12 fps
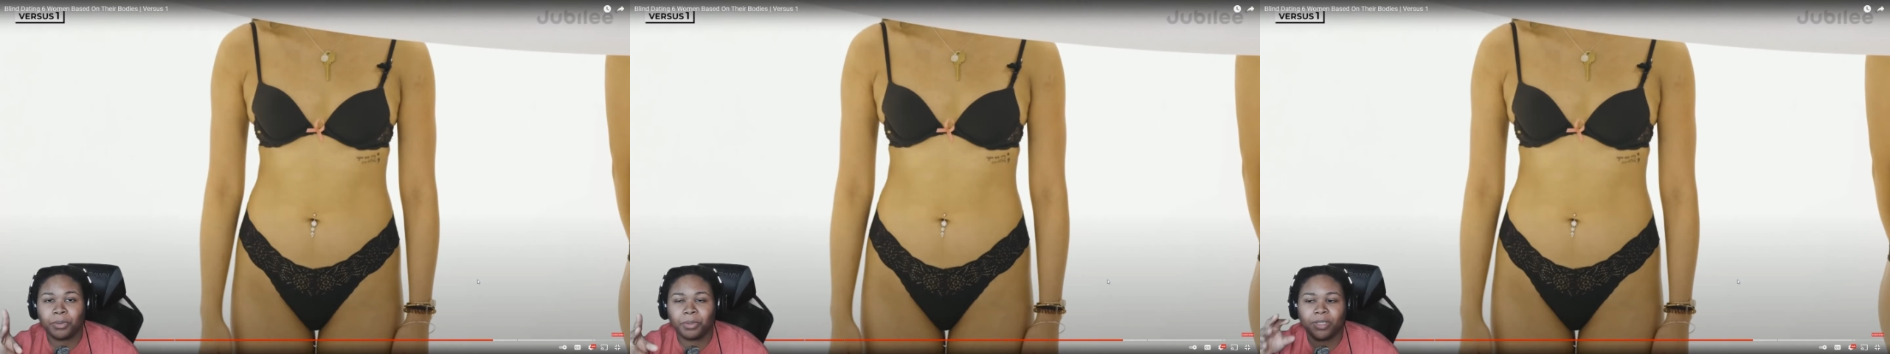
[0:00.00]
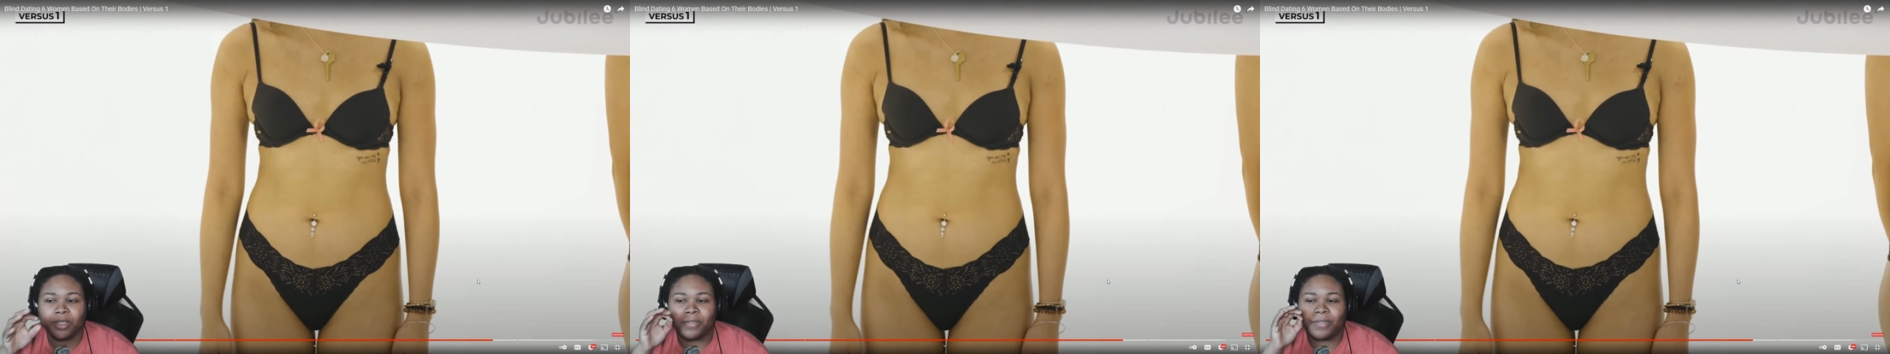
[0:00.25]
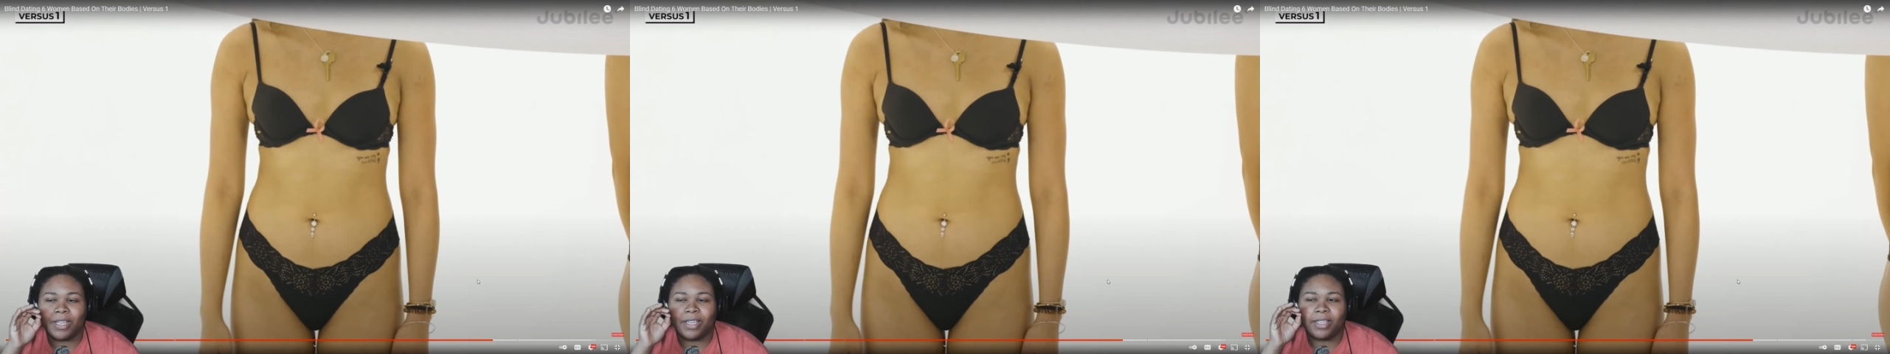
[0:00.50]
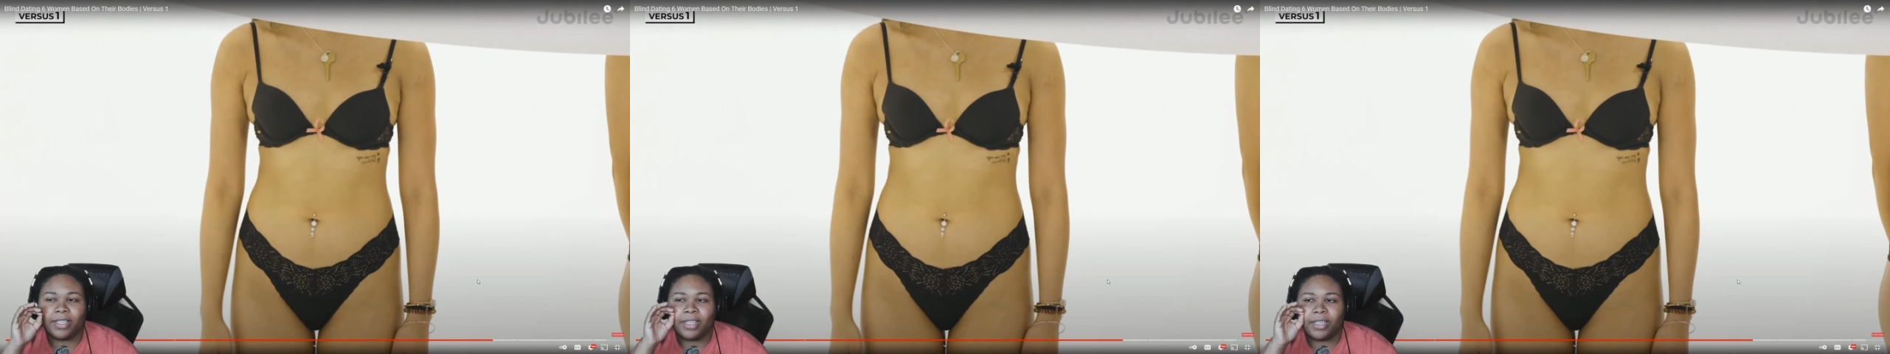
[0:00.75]
because I feel
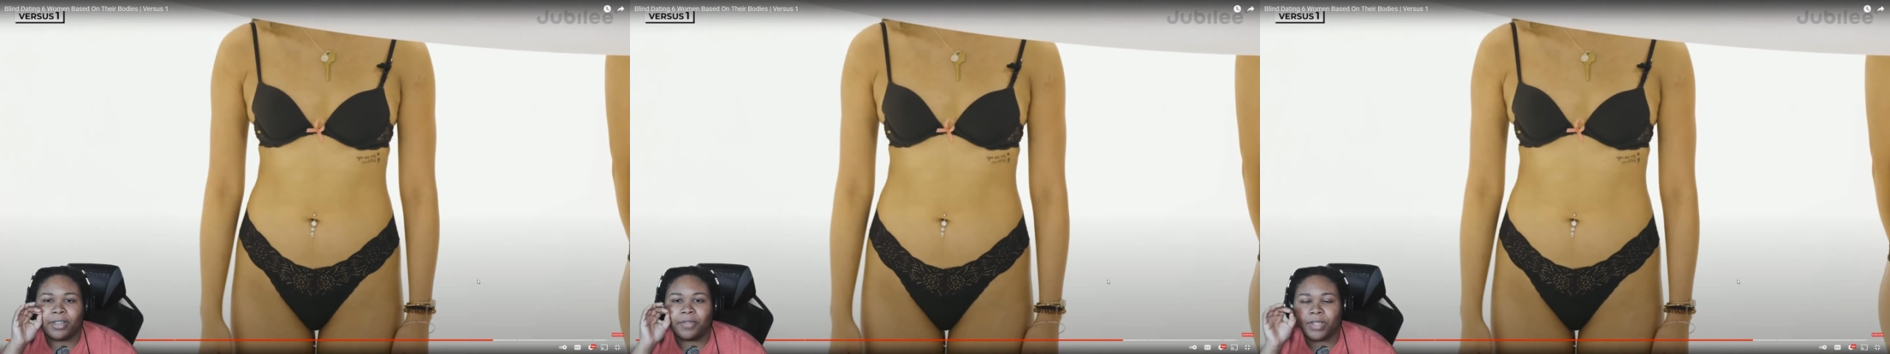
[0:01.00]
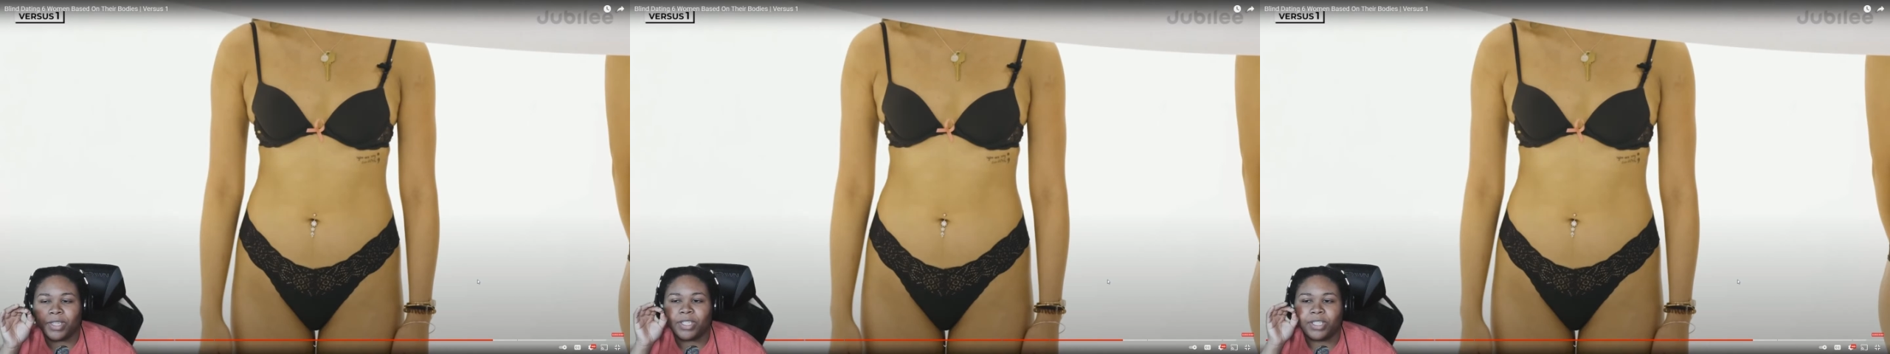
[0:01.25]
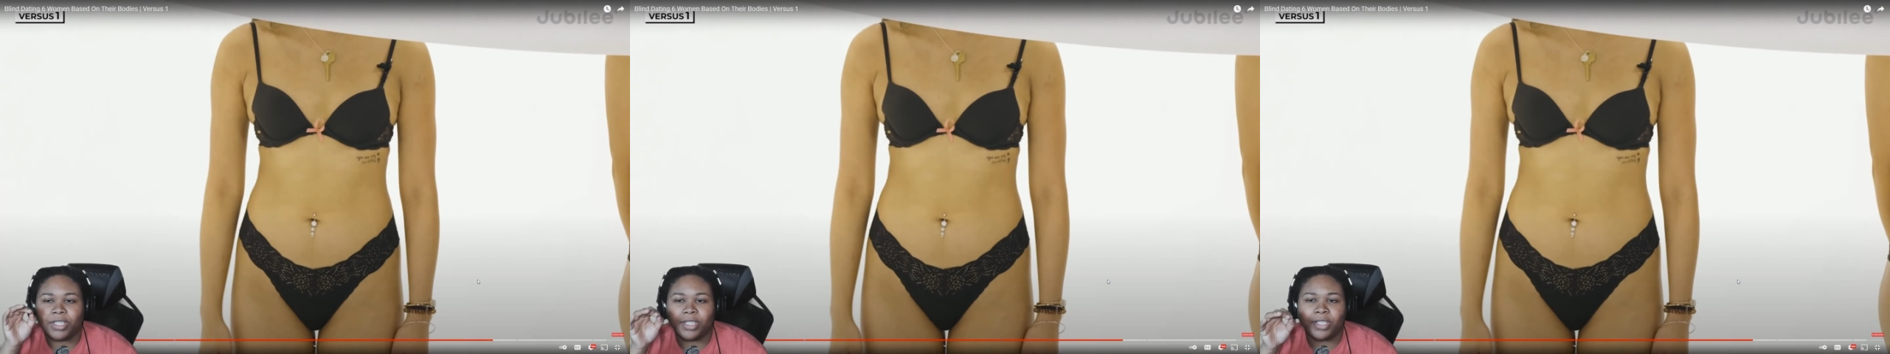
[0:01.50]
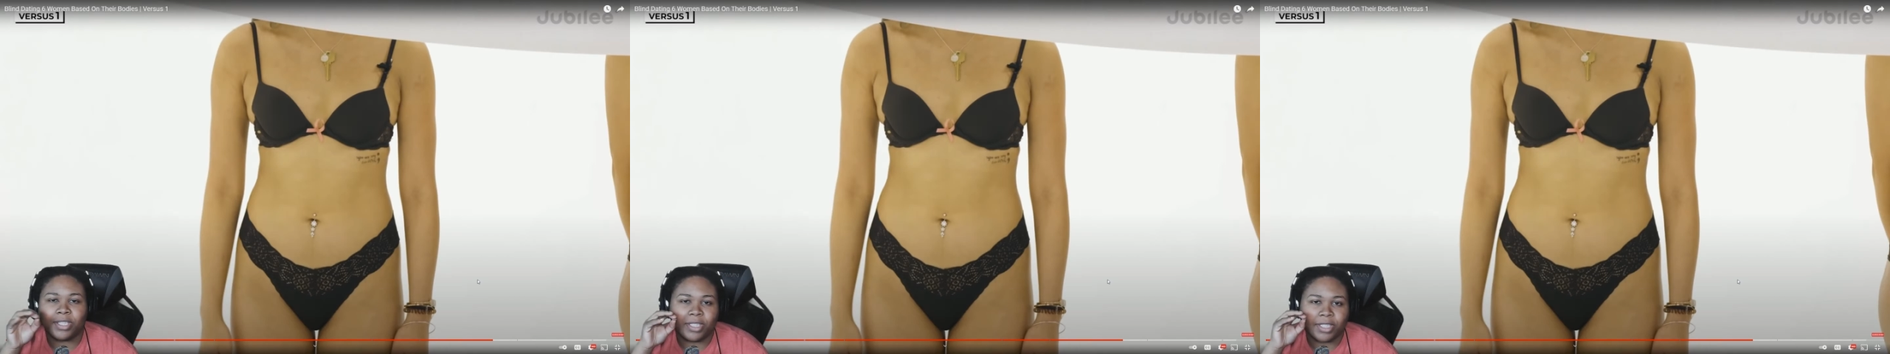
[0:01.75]
like everything
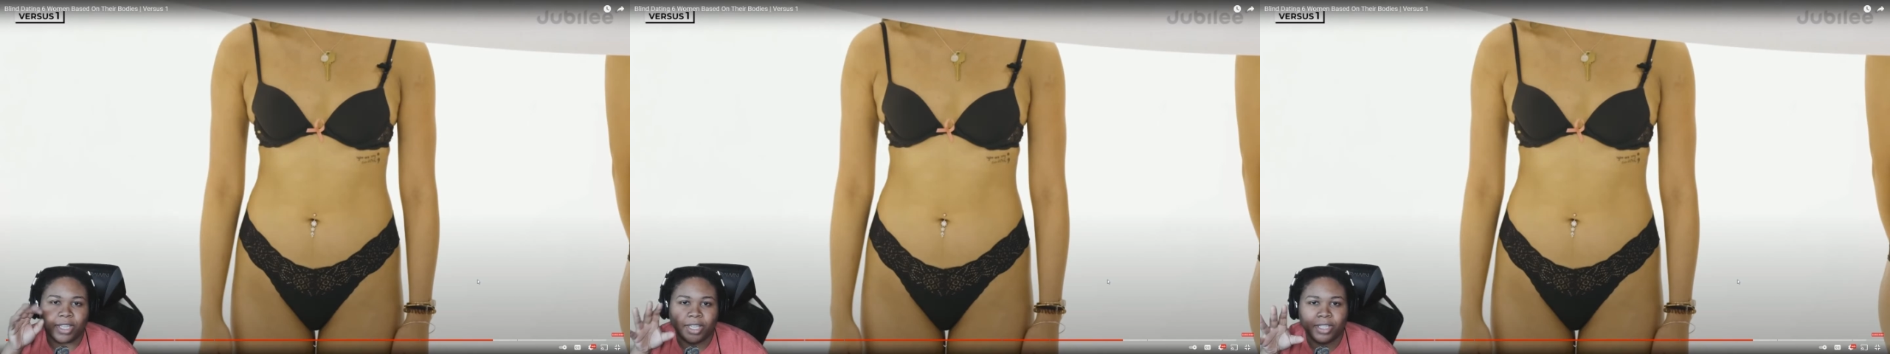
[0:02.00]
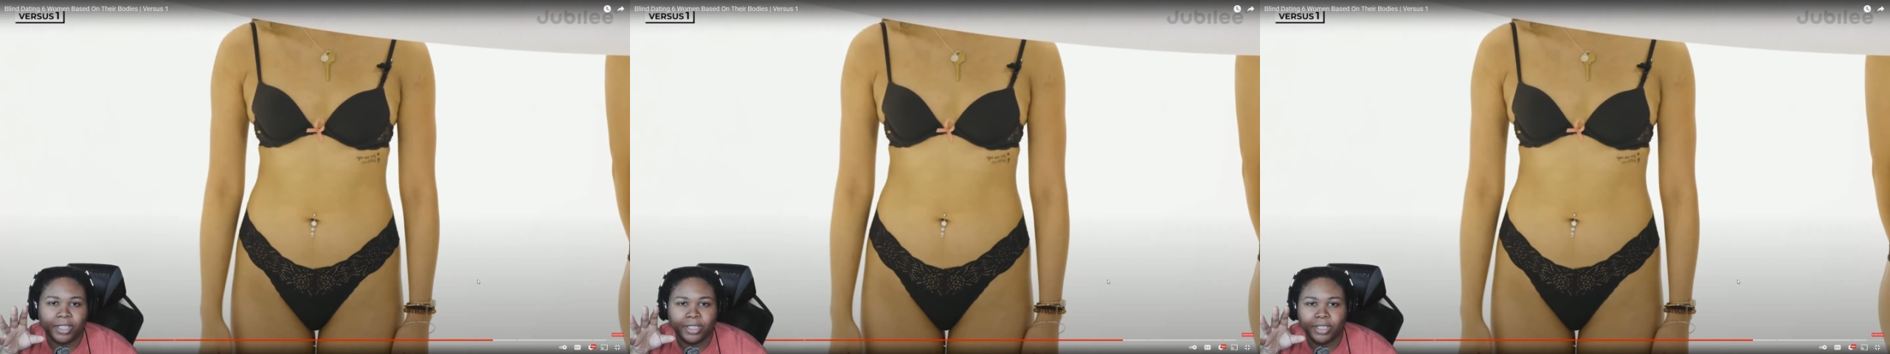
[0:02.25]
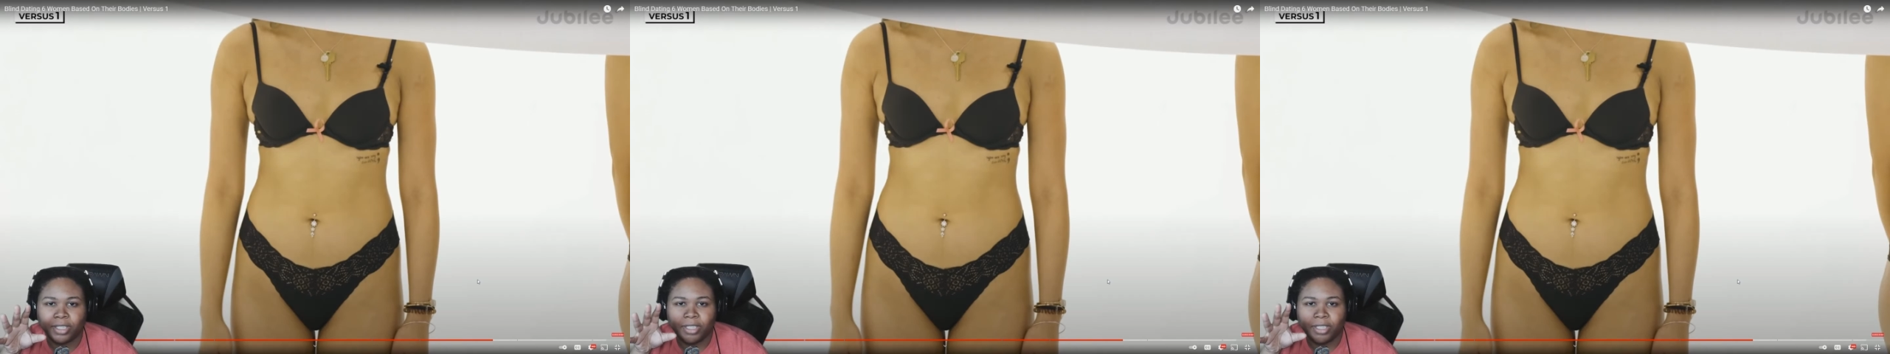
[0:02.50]
she's saying